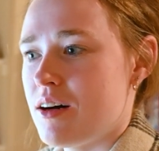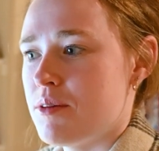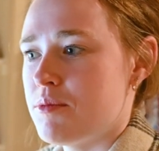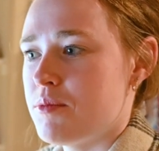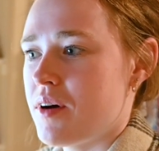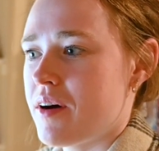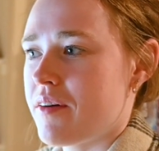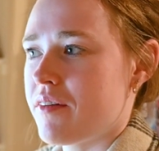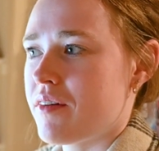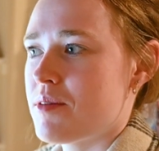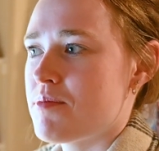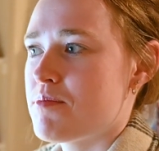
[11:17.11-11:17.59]

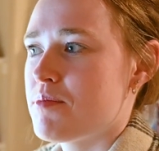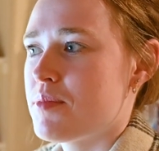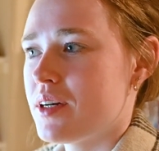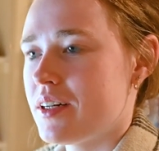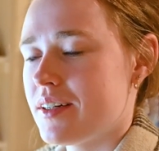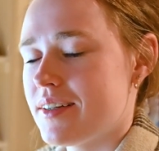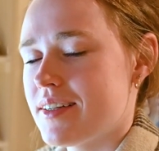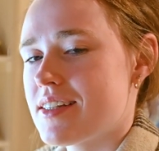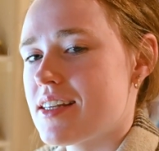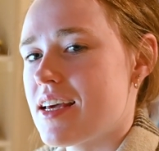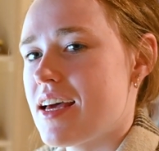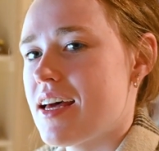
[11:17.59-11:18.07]
where we
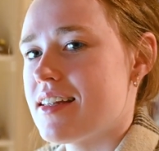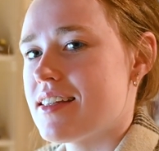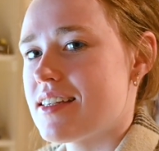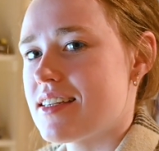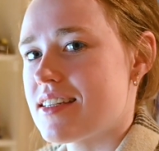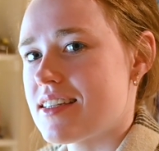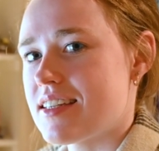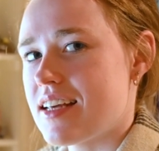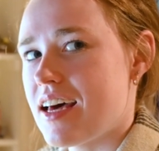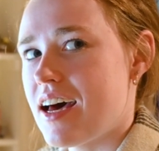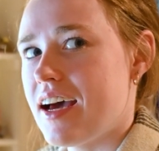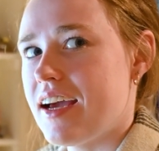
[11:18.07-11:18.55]
build and
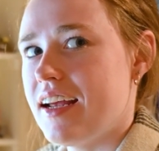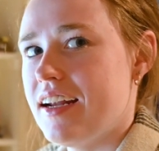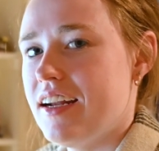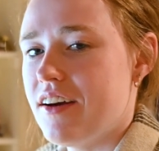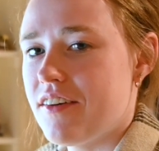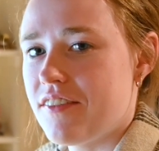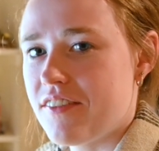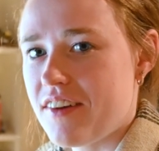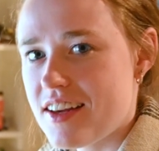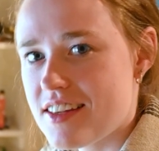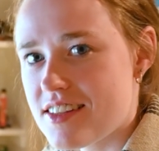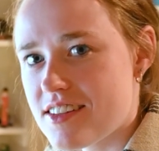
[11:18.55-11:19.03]
design
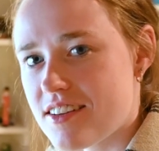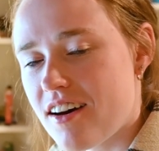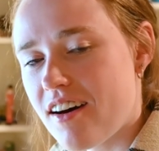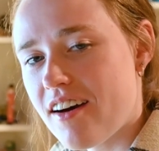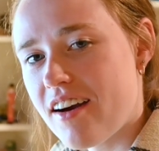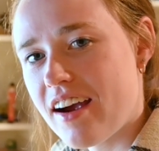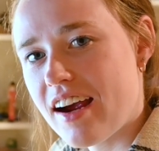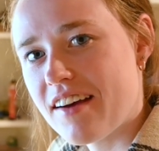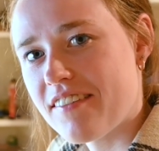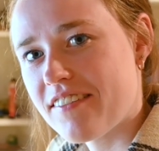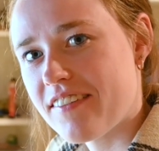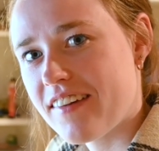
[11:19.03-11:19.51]
a race car
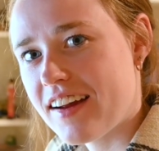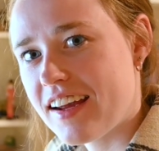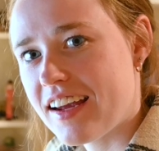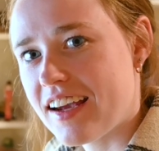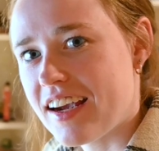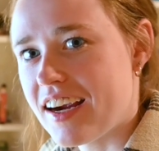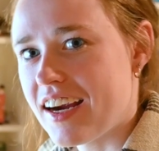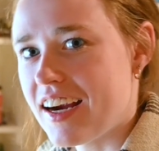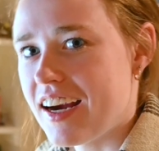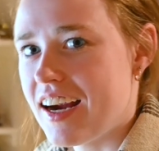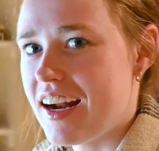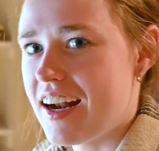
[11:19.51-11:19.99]
every
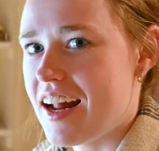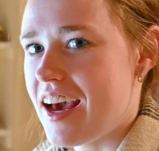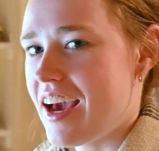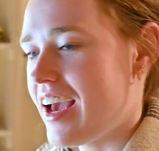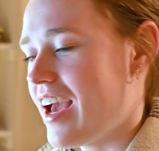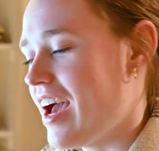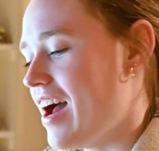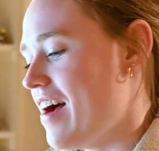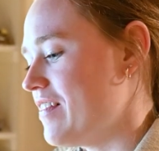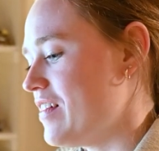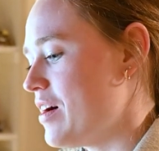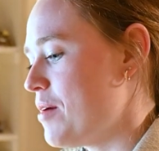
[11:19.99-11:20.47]
year, and I
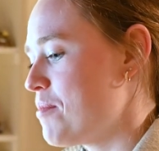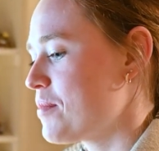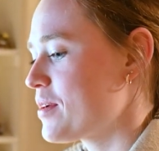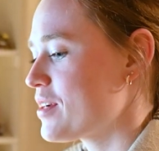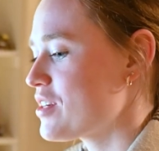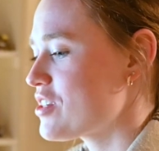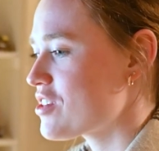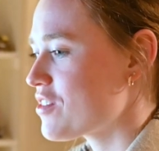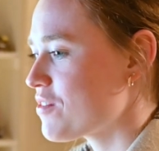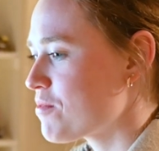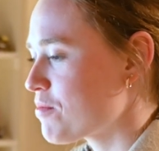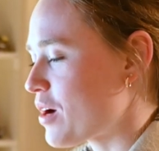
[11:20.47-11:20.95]
have a
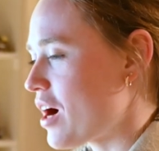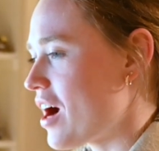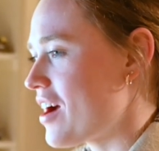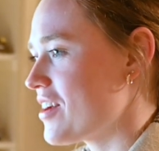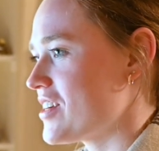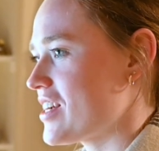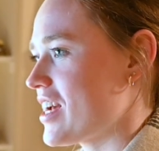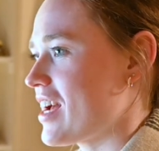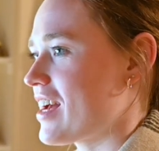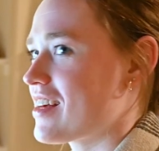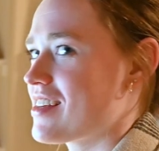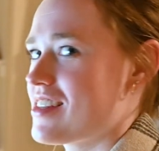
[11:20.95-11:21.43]
bunch of
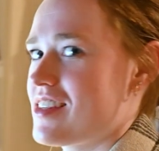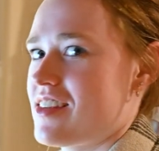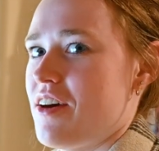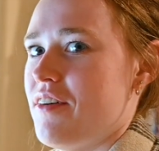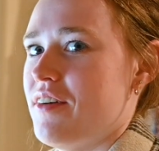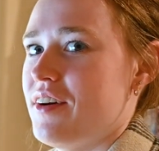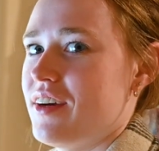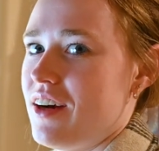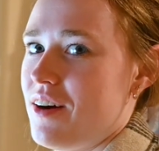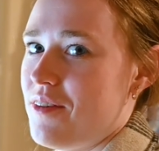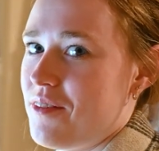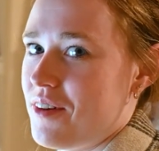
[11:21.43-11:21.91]
projects
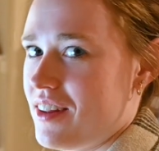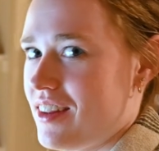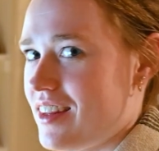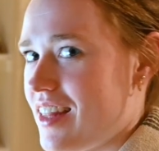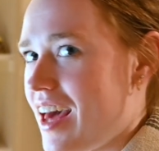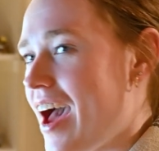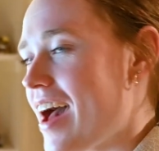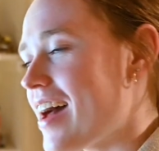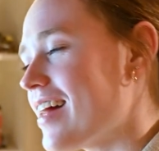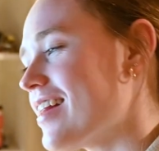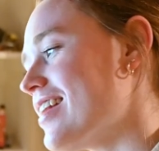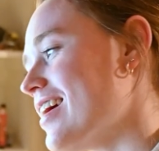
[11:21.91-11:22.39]
going on with
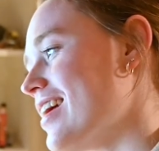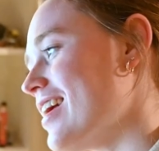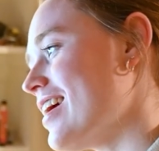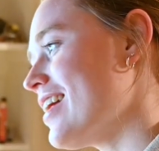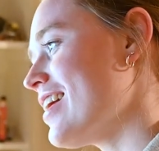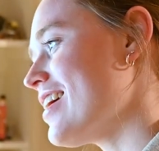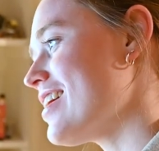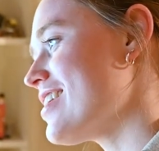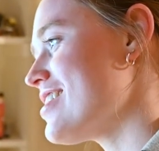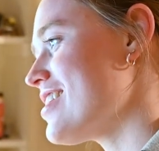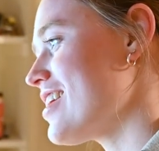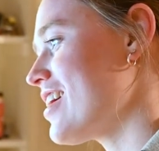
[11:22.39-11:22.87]
that I
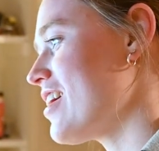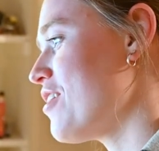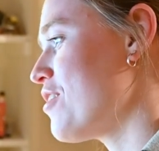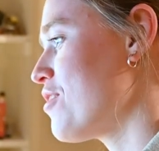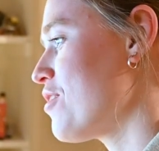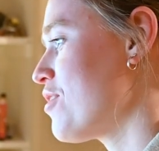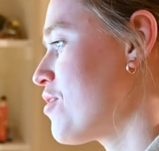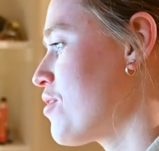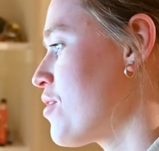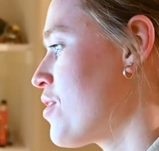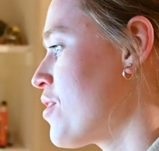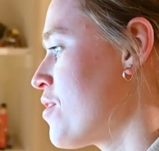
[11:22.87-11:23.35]
need to go
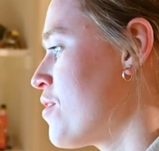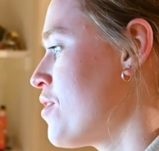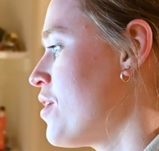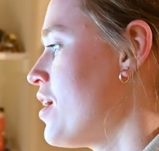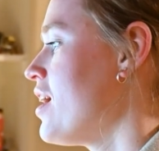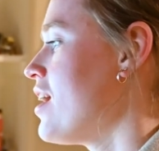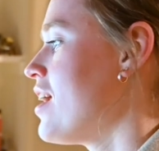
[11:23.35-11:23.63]
through.